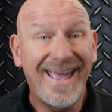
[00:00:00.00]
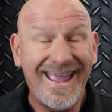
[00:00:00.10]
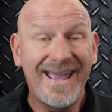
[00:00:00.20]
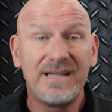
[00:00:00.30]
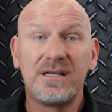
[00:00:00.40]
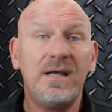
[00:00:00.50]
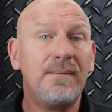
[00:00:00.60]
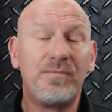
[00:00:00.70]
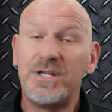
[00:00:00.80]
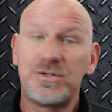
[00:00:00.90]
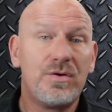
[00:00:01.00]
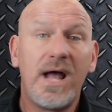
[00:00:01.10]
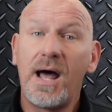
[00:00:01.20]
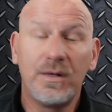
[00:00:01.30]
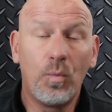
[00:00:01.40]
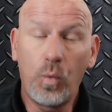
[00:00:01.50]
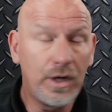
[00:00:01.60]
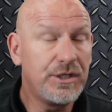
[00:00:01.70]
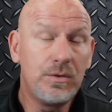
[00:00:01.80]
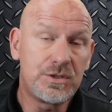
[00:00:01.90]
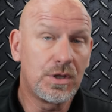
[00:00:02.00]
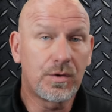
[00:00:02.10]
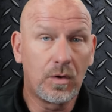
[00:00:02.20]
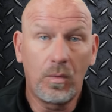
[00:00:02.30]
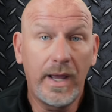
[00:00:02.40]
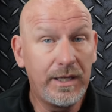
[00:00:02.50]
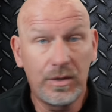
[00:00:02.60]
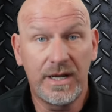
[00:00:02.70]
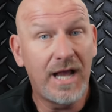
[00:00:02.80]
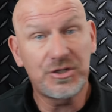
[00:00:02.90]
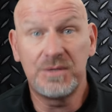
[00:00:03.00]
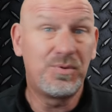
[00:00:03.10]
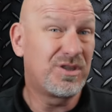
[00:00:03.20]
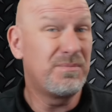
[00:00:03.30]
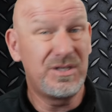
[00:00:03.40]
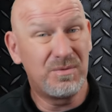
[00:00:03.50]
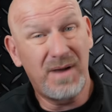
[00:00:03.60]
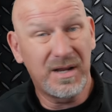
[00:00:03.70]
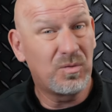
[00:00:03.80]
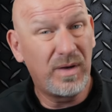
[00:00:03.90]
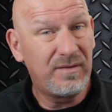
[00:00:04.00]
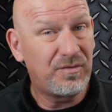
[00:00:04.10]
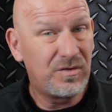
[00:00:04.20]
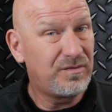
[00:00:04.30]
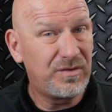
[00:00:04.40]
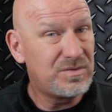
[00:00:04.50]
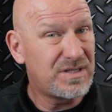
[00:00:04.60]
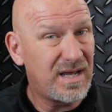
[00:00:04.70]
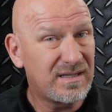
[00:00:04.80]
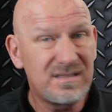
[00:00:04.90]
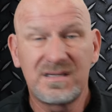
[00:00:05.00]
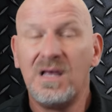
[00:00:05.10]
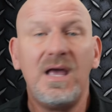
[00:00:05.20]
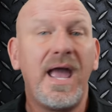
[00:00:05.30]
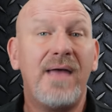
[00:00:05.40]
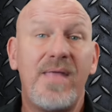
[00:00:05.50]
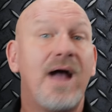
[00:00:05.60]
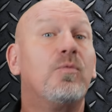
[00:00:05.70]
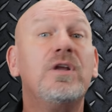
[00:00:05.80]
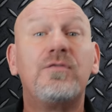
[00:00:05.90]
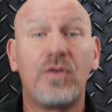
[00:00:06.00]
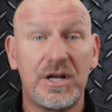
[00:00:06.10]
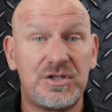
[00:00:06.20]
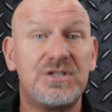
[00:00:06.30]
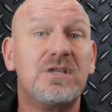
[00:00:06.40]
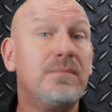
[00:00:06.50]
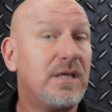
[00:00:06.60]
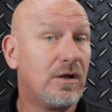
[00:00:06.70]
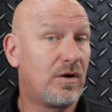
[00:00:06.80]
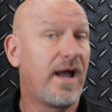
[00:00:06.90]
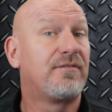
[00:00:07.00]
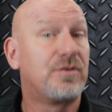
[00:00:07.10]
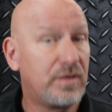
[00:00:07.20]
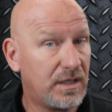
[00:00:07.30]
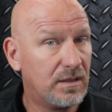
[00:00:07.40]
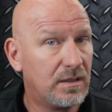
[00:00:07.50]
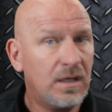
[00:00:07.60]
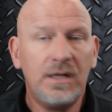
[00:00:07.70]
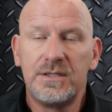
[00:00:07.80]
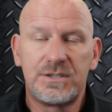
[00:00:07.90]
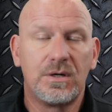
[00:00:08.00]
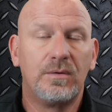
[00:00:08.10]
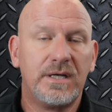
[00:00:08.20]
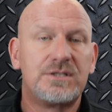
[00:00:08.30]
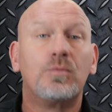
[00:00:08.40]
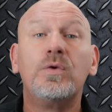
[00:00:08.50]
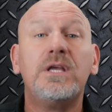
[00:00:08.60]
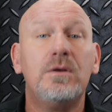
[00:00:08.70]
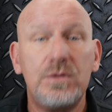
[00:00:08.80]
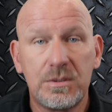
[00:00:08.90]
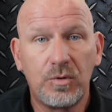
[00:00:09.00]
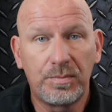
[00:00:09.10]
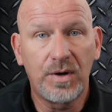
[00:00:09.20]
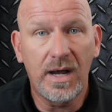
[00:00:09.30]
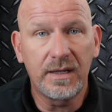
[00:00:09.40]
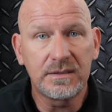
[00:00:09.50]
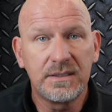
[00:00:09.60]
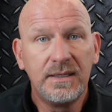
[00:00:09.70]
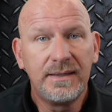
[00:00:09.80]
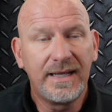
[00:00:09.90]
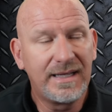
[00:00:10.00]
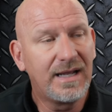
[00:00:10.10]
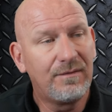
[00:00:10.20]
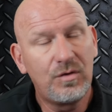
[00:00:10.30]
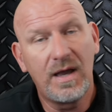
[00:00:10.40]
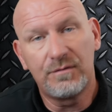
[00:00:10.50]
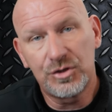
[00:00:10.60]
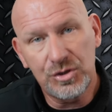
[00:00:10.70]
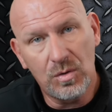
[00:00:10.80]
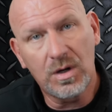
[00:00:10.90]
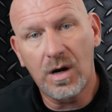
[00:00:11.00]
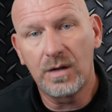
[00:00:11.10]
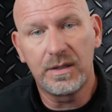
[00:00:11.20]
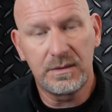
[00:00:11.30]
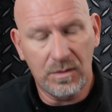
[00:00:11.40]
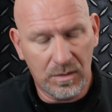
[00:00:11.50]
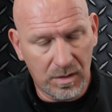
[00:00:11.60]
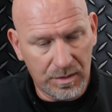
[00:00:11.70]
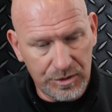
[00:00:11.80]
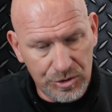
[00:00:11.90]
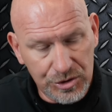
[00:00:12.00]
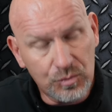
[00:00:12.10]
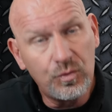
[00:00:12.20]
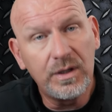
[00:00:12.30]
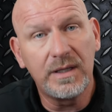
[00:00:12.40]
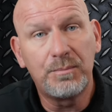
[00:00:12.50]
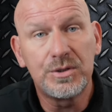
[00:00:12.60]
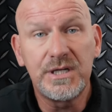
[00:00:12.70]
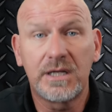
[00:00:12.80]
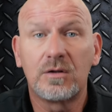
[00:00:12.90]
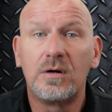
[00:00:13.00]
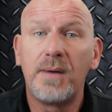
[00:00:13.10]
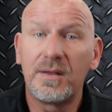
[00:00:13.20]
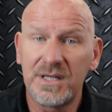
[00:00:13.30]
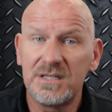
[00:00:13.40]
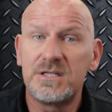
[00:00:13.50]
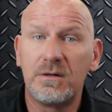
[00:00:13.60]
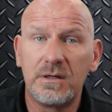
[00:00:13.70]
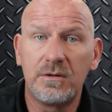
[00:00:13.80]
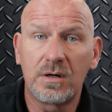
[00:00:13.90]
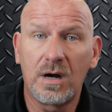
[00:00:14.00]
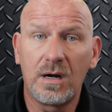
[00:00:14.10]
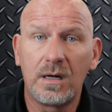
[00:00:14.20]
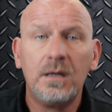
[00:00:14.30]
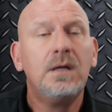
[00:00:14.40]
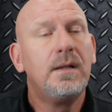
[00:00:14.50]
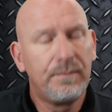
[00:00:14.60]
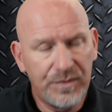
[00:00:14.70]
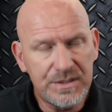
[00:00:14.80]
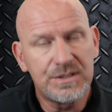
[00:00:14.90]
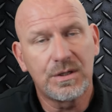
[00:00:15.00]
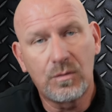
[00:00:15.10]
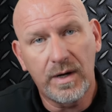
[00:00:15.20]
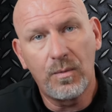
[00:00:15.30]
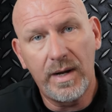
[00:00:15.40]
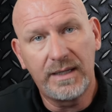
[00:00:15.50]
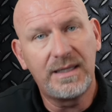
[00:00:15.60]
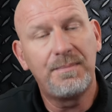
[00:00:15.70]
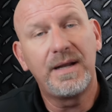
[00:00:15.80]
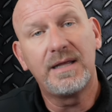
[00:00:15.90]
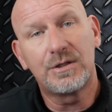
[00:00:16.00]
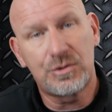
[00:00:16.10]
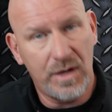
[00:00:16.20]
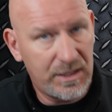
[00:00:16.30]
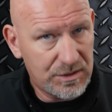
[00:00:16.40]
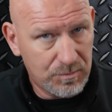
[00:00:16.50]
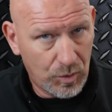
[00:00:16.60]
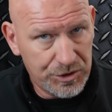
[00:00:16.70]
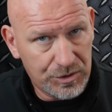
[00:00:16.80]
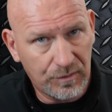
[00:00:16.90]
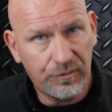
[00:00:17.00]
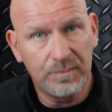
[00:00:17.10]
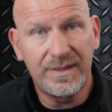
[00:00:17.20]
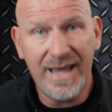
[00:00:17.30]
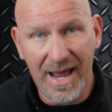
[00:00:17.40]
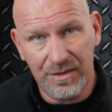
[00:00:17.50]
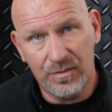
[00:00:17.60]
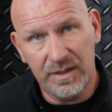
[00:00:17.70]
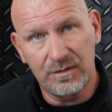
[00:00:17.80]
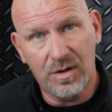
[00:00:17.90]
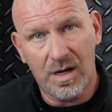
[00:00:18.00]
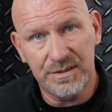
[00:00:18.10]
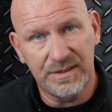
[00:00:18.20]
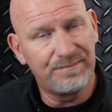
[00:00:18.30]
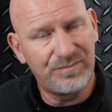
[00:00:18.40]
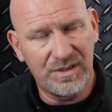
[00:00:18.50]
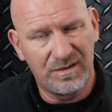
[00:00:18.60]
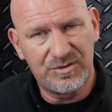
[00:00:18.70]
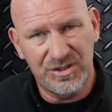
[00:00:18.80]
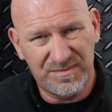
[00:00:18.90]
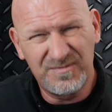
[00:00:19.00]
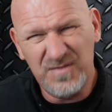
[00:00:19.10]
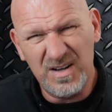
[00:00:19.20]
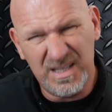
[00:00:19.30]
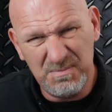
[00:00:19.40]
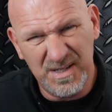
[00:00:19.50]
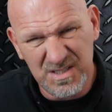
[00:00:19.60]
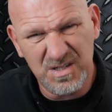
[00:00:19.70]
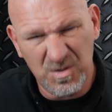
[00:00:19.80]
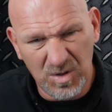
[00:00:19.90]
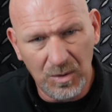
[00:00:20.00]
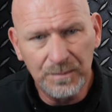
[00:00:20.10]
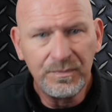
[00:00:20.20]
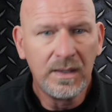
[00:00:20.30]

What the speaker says: And these are not one use and throw away. You can actually put them in your microwave for a few seconds and that refreshes them year after year. So it's a reusable product. And again, if you have a show car that, or you're just really particular about the interior car, this is a great way to keep any extraneous moisture from gathering and causing, you know, just funky bits to grow.